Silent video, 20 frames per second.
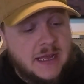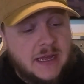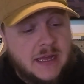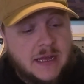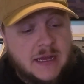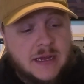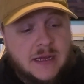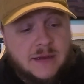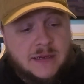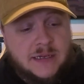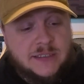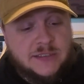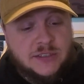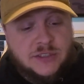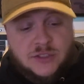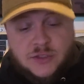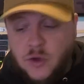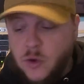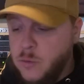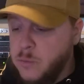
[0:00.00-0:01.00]
it's
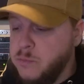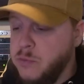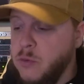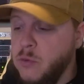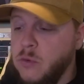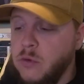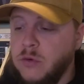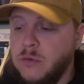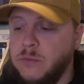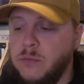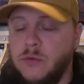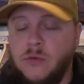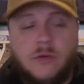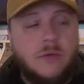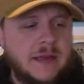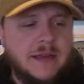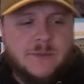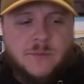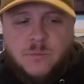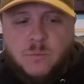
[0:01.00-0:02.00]
so
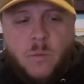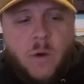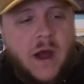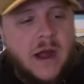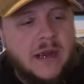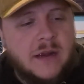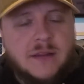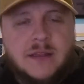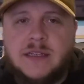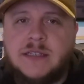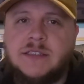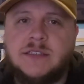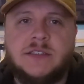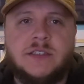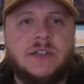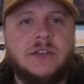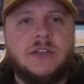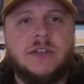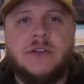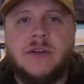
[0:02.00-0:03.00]
portable, wireless.
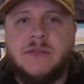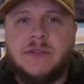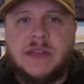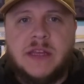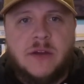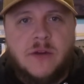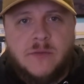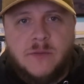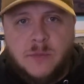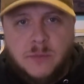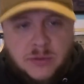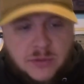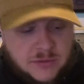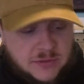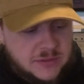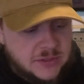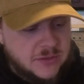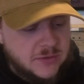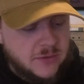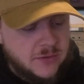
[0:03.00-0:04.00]
You can do everything over
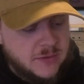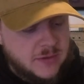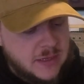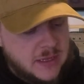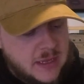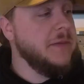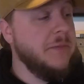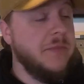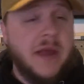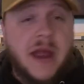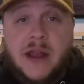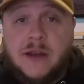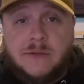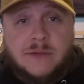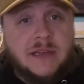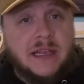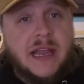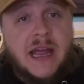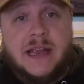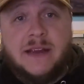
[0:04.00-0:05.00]
Bluetooth.
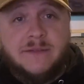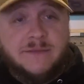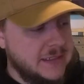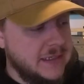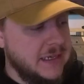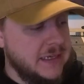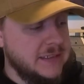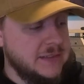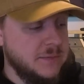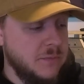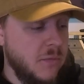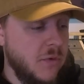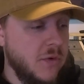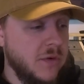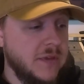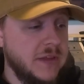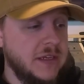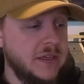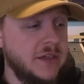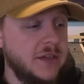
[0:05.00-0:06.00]
Battery life is
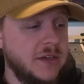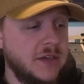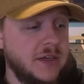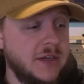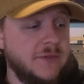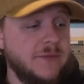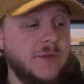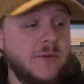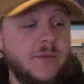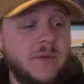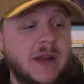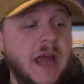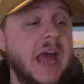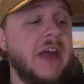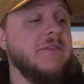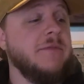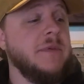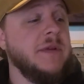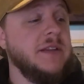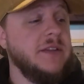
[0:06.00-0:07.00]
more than good for what
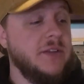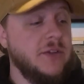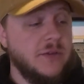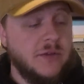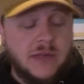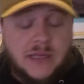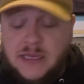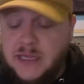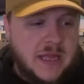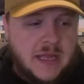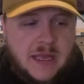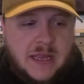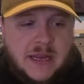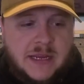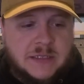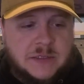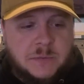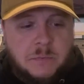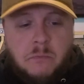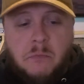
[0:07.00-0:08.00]
I've been doing.
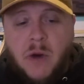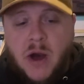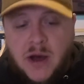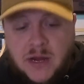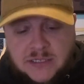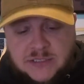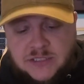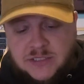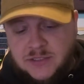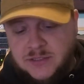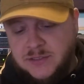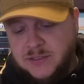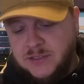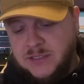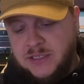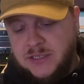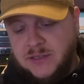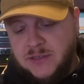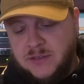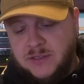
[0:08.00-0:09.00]
It's modular,
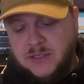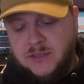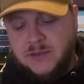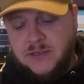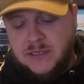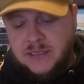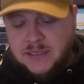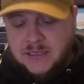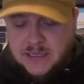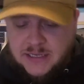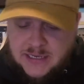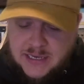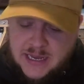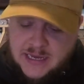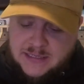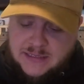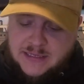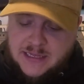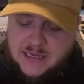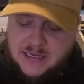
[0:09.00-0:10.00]
you know, you can
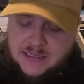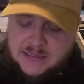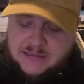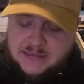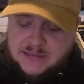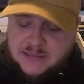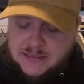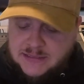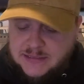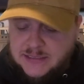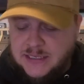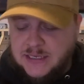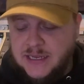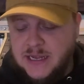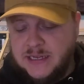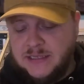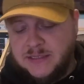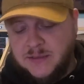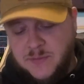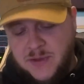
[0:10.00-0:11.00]
connect things,
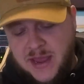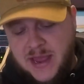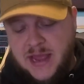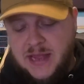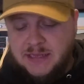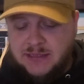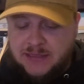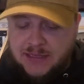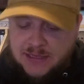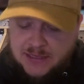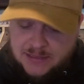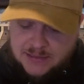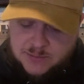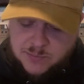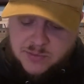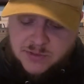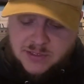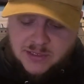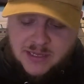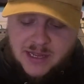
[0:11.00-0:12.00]
disconnect them, add things,
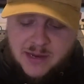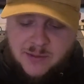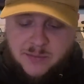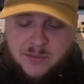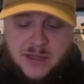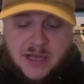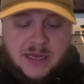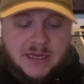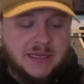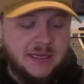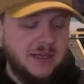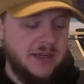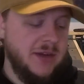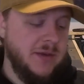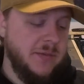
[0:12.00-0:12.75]
put a light block here,